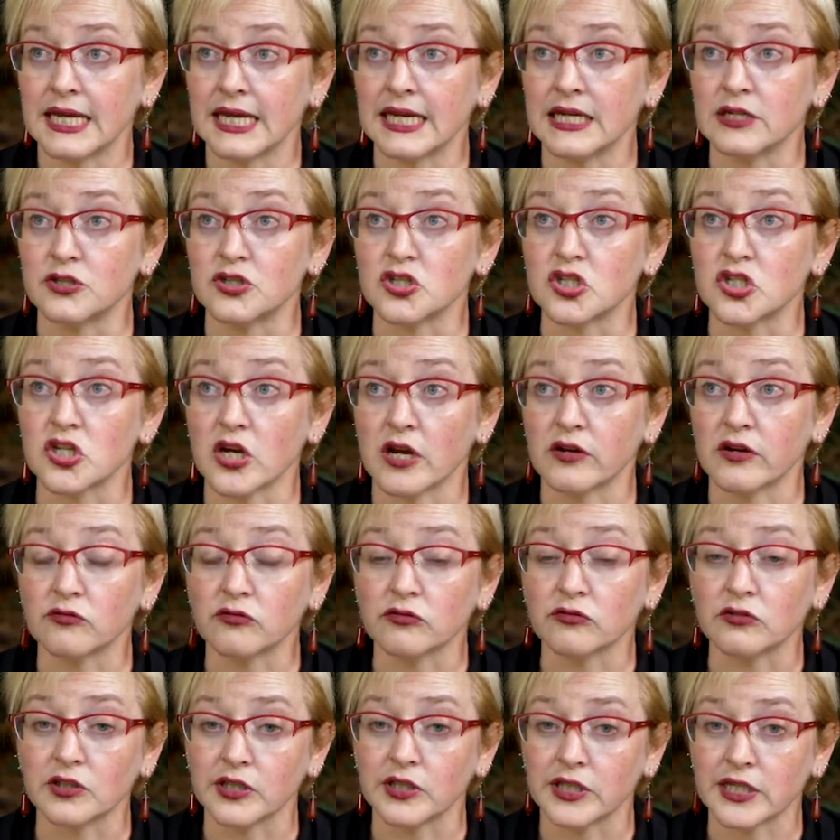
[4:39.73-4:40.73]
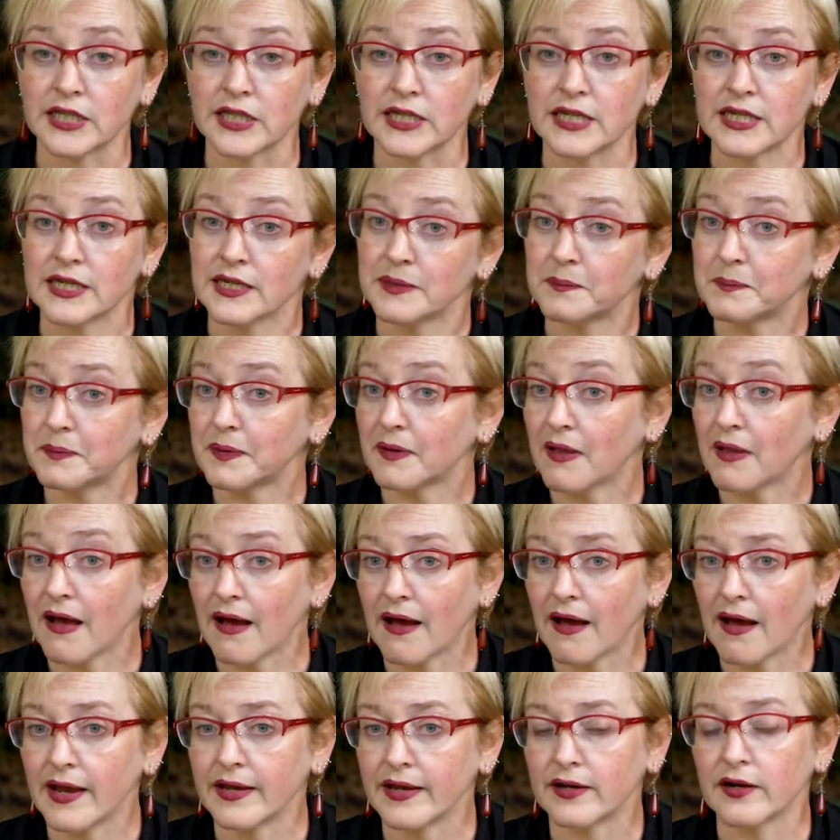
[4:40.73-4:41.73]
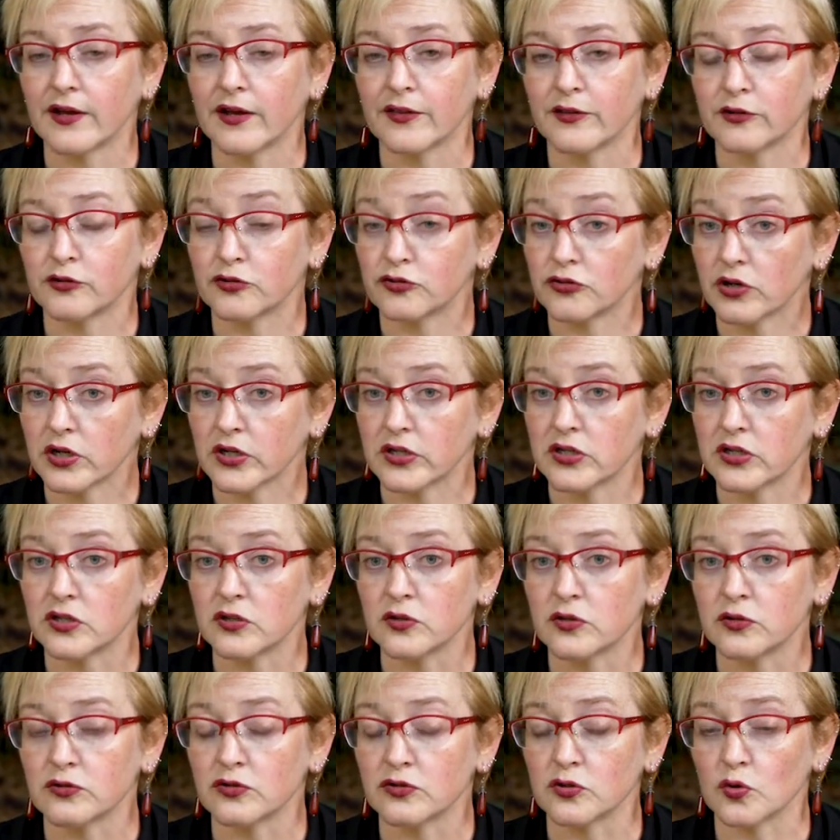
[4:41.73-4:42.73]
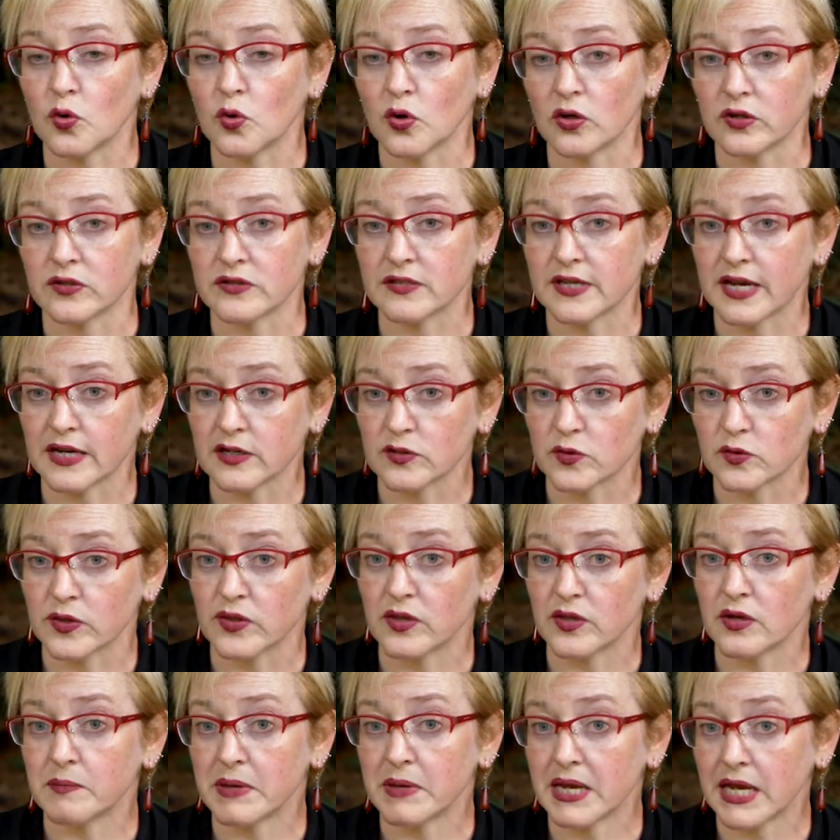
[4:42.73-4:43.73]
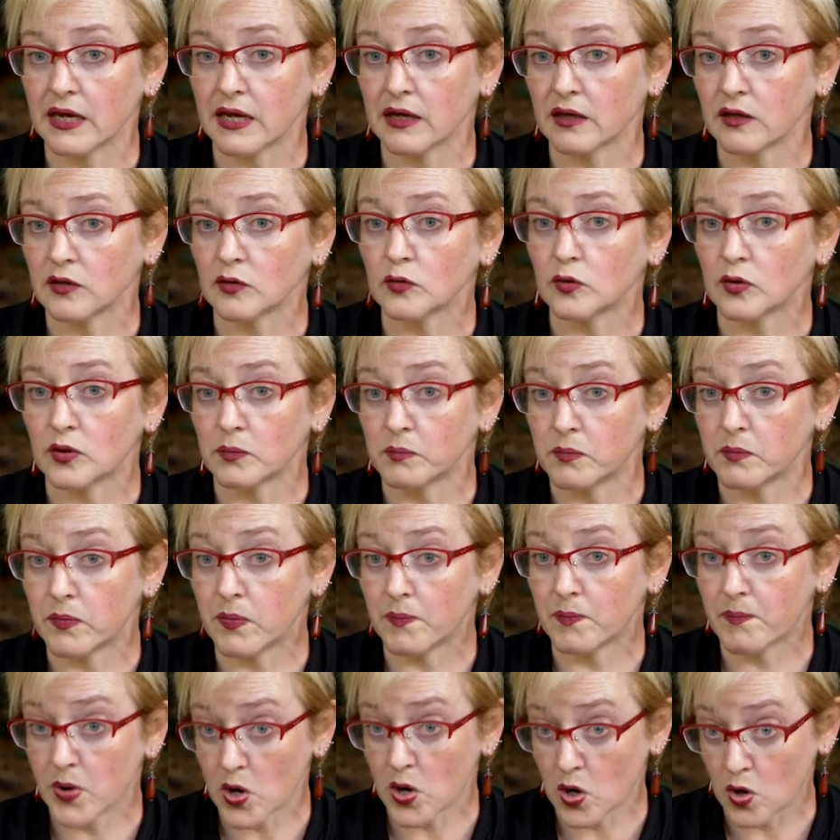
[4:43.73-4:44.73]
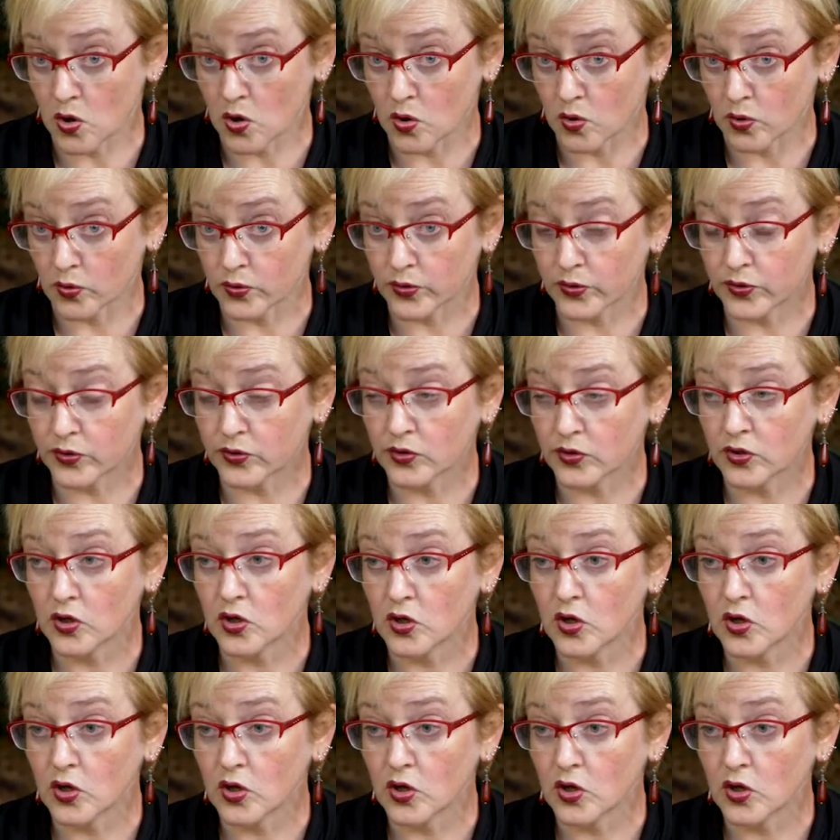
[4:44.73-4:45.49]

it generally implied either drug use or sex with a man or both,